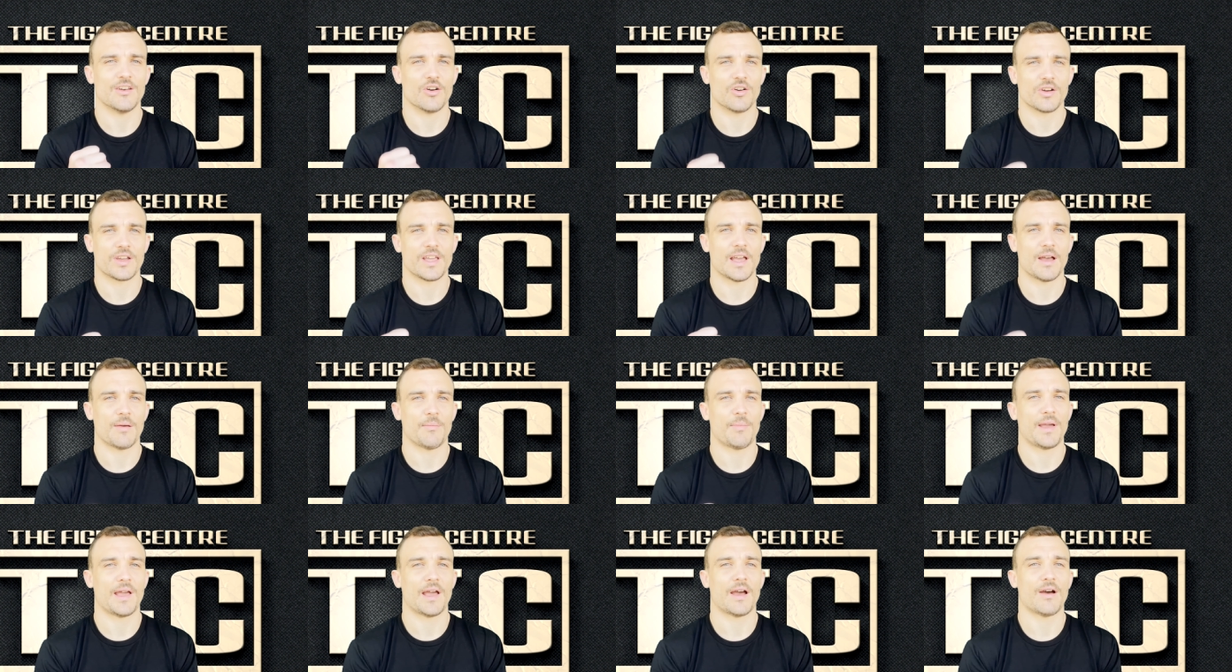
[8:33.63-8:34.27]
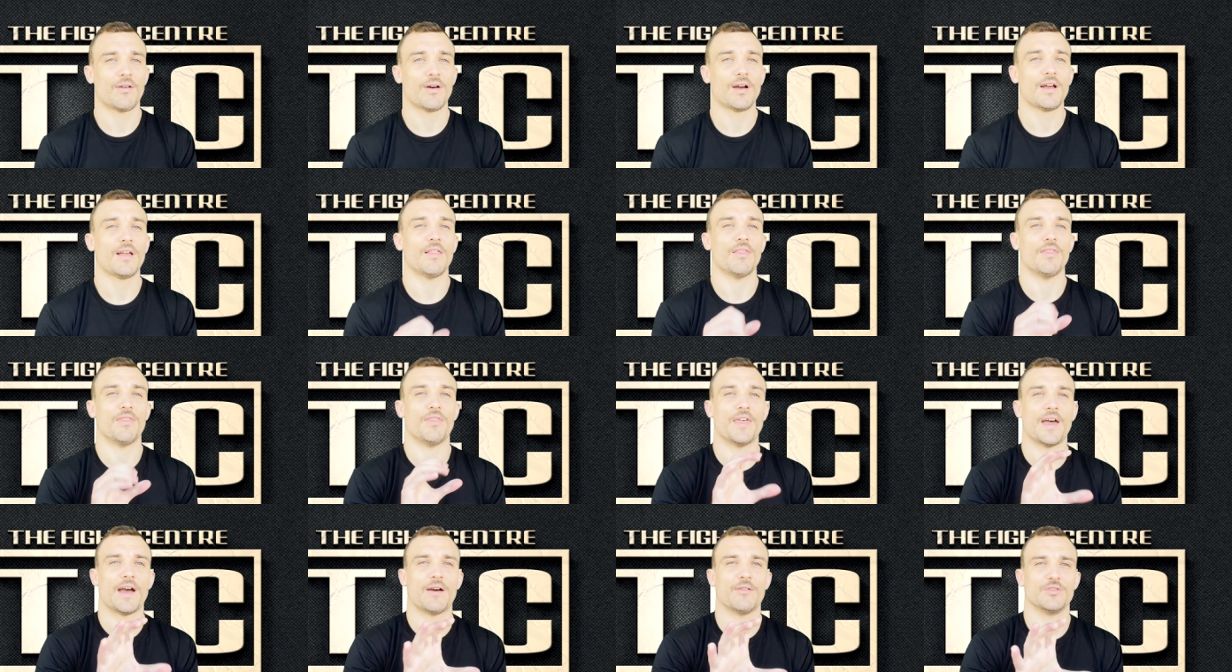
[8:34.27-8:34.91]
knockout power,
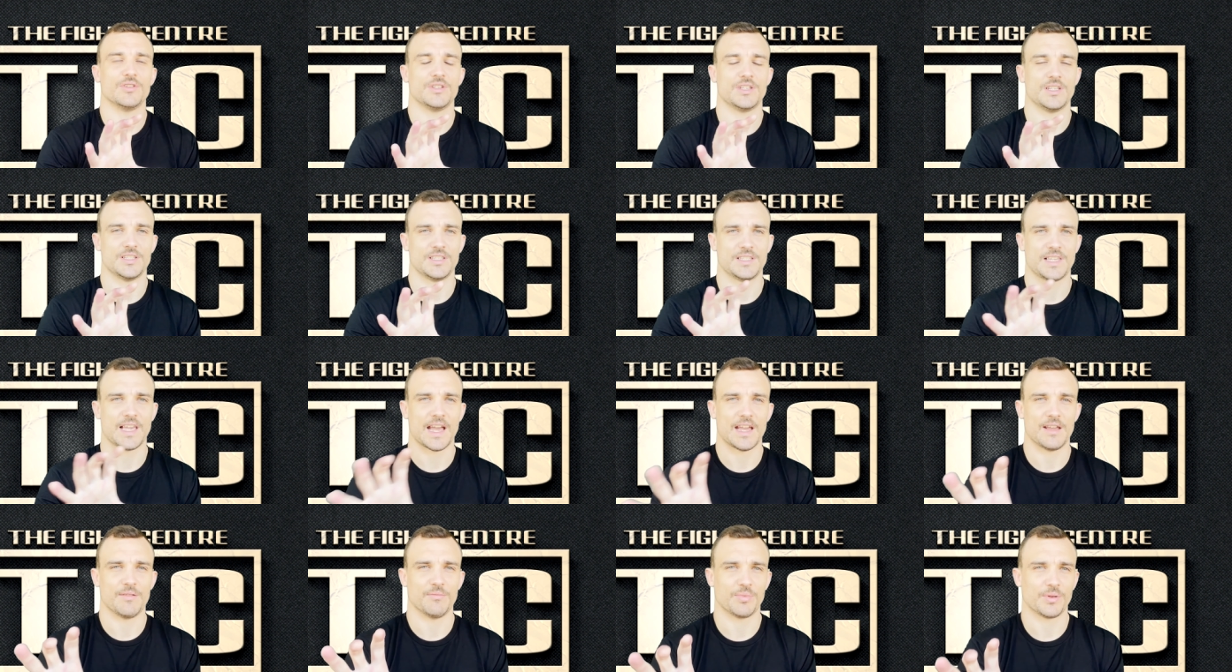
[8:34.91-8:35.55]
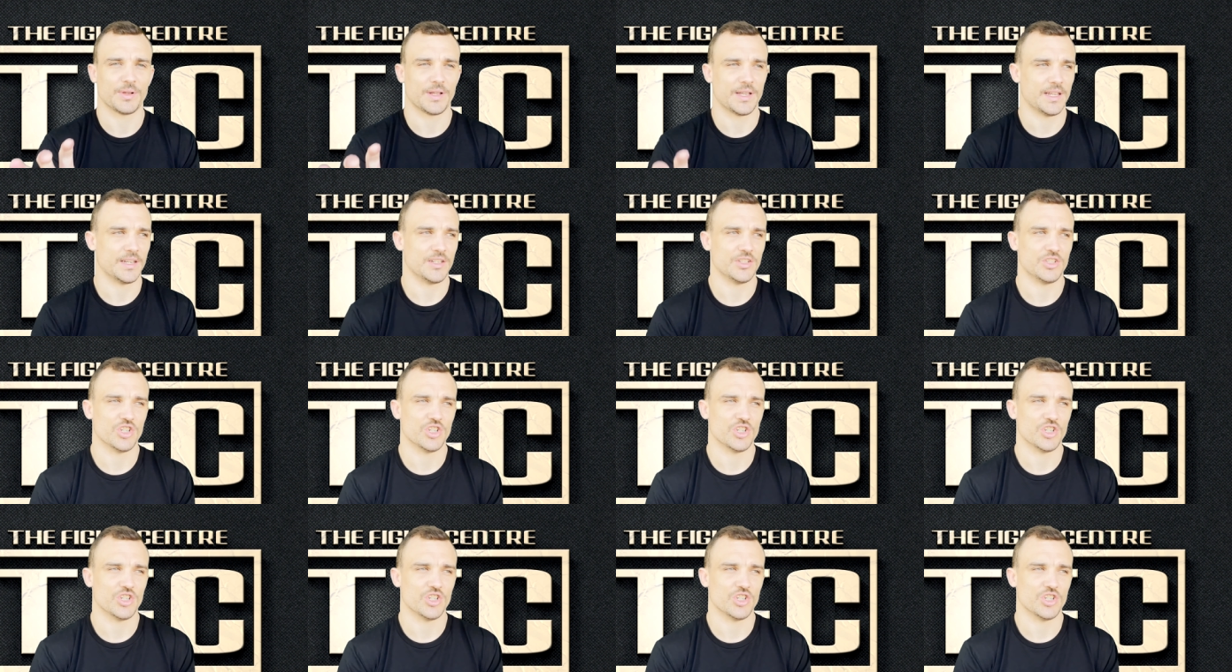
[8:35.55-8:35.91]
that was his game plan.